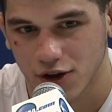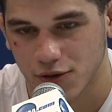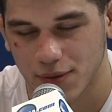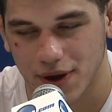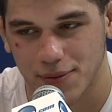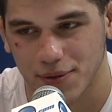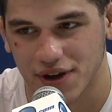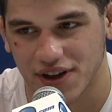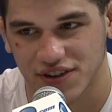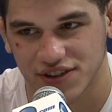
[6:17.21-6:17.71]

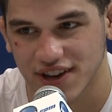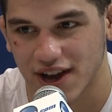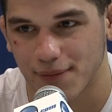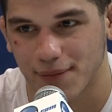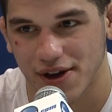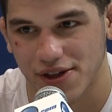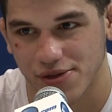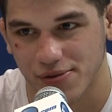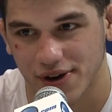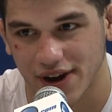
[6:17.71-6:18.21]
Maybe I was down
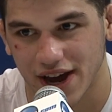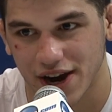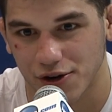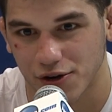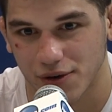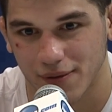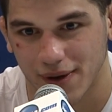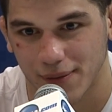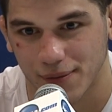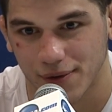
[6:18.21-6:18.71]
by 3. I
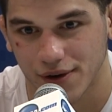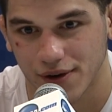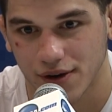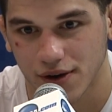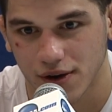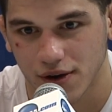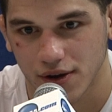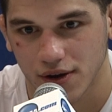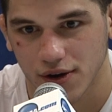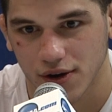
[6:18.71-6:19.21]
don't remember.
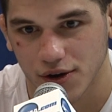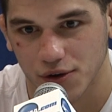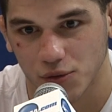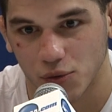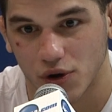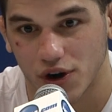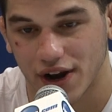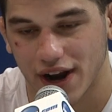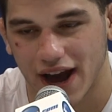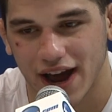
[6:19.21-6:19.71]
Or
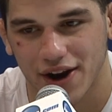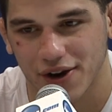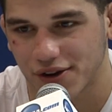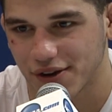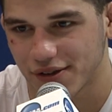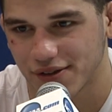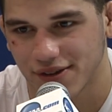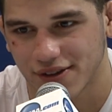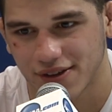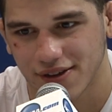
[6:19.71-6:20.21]
1. I
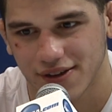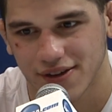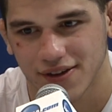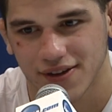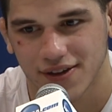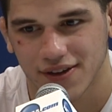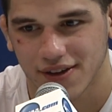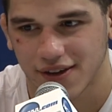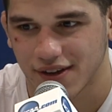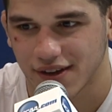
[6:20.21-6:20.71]

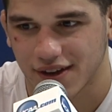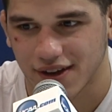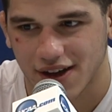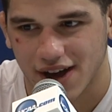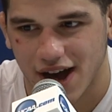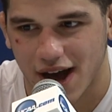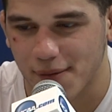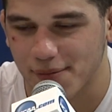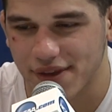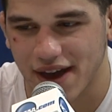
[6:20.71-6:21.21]

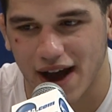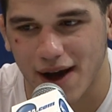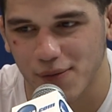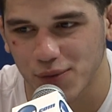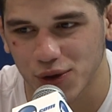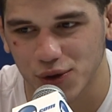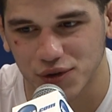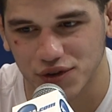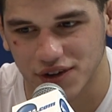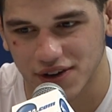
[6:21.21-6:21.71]
don't know.
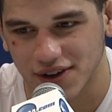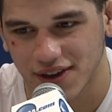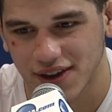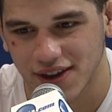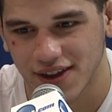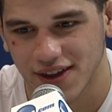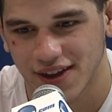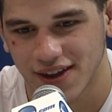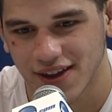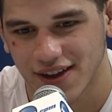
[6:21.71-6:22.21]
I'm
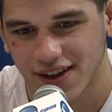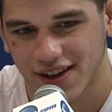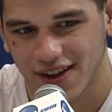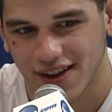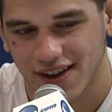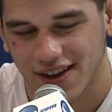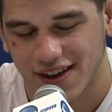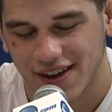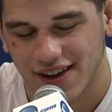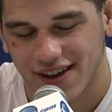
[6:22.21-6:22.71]
losing.
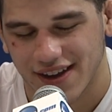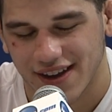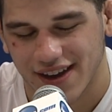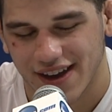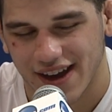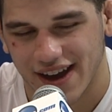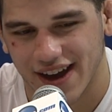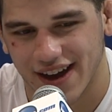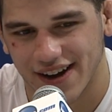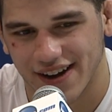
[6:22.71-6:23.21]

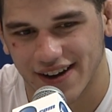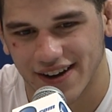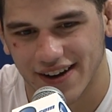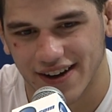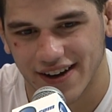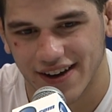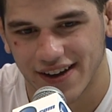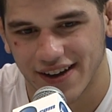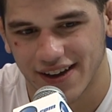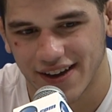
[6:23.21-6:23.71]

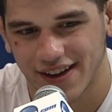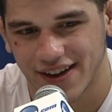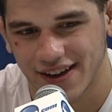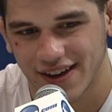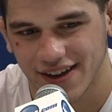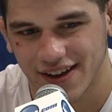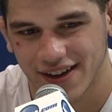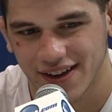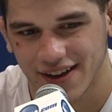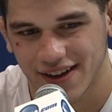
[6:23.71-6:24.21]
And
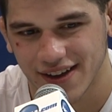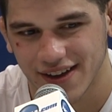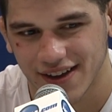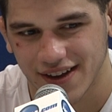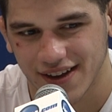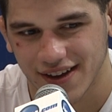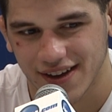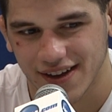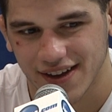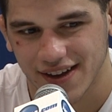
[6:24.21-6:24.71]

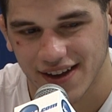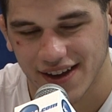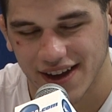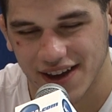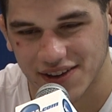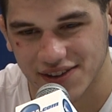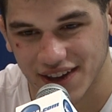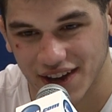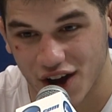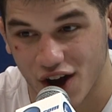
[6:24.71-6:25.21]

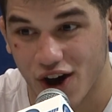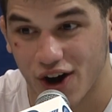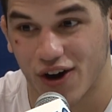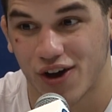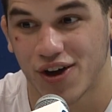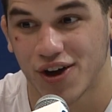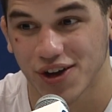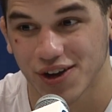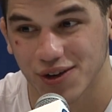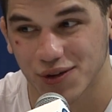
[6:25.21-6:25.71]
it's like, oh,
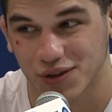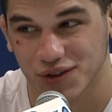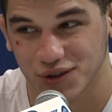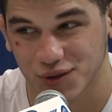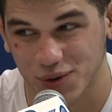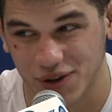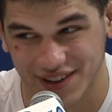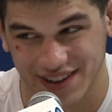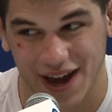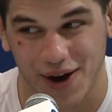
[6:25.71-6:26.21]
you
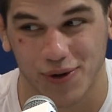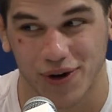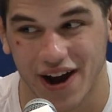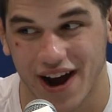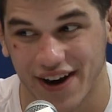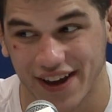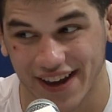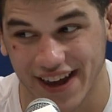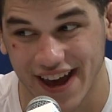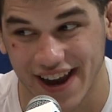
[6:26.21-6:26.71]
squeeze that one
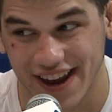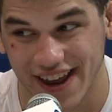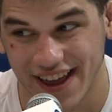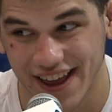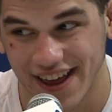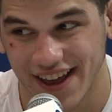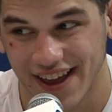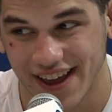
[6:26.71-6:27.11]
out again.